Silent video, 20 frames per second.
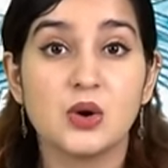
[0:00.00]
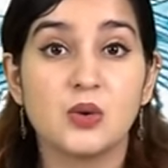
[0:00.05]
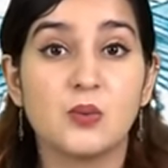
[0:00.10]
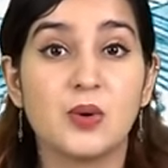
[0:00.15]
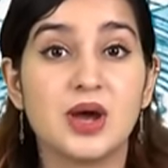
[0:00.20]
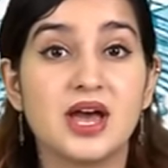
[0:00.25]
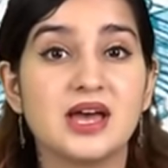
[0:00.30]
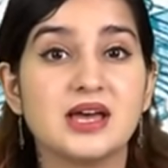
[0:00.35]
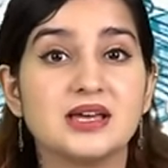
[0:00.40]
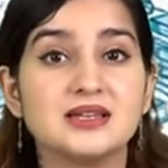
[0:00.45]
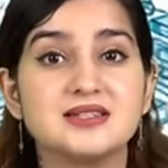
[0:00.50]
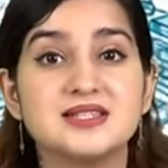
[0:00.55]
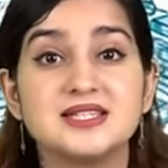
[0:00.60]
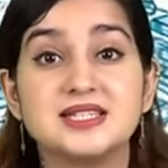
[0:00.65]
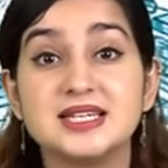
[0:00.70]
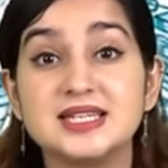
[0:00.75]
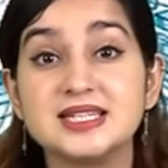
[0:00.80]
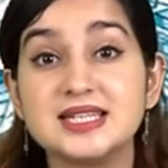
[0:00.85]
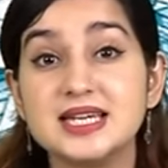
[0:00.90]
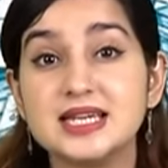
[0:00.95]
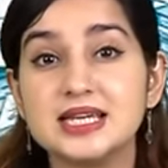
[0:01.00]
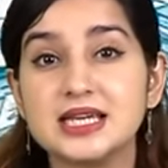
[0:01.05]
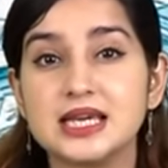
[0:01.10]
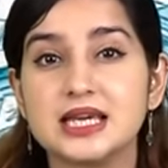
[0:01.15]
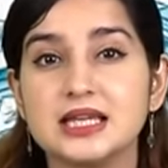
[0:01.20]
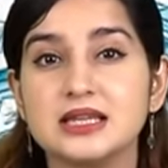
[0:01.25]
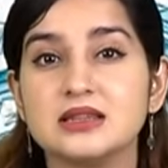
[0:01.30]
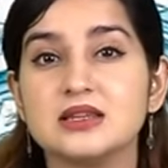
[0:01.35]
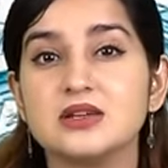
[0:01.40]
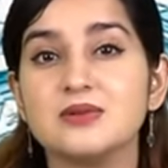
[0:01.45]
where sitting
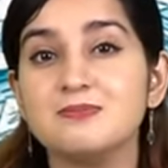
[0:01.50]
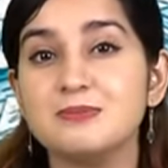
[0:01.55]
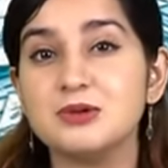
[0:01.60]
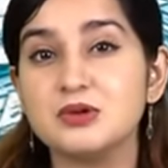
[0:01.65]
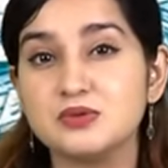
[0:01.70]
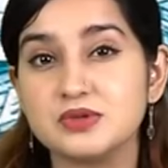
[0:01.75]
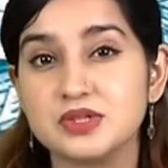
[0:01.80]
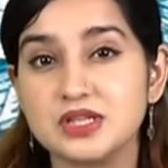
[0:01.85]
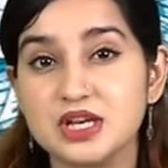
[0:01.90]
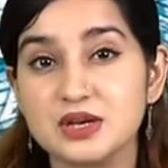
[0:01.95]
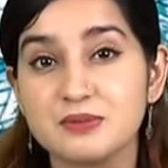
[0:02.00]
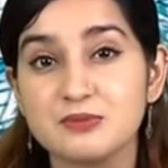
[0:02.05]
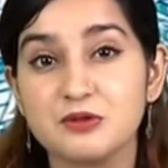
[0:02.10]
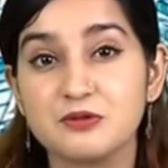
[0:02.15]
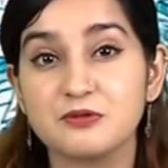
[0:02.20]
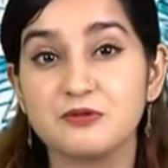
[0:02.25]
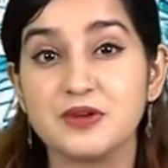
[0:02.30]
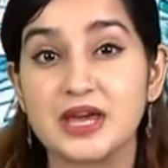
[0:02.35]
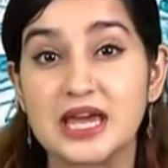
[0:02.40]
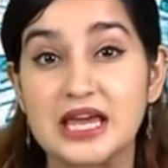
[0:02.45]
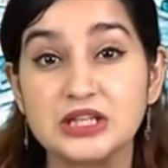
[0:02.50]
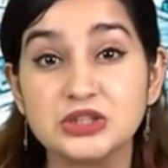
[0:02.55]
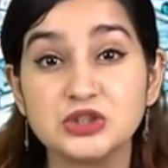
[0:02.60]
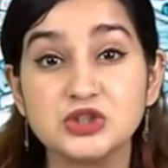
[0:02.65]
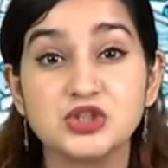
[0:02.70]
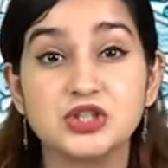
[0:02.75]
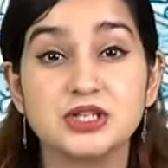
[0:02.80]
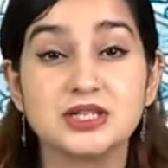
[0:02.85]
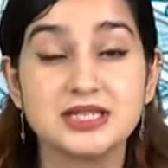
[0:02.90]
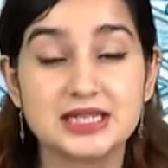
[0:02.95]
in the Museum of
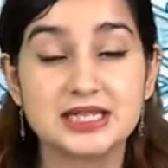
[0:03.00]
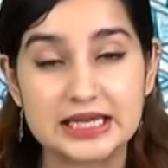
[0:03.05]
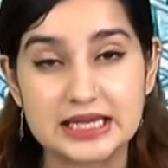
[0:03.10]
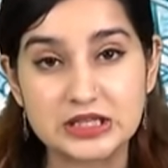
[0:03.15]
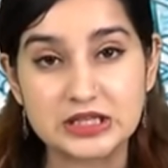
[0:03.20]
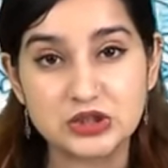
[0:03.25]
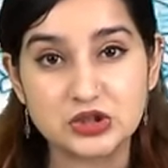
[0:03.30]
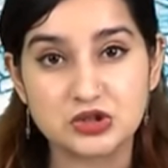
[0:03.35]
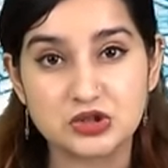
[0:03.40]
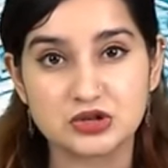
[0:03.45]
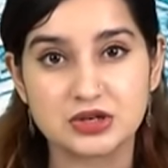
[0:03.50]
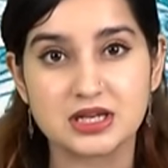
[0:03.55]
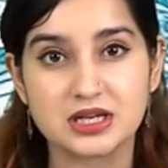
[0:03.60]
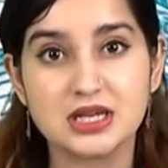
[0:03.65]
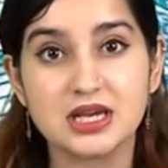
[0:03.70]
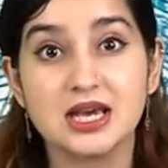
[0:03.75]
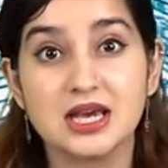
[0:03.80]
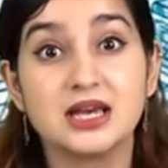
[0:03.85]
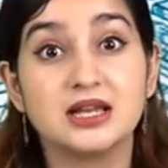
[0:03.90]
Ancient History,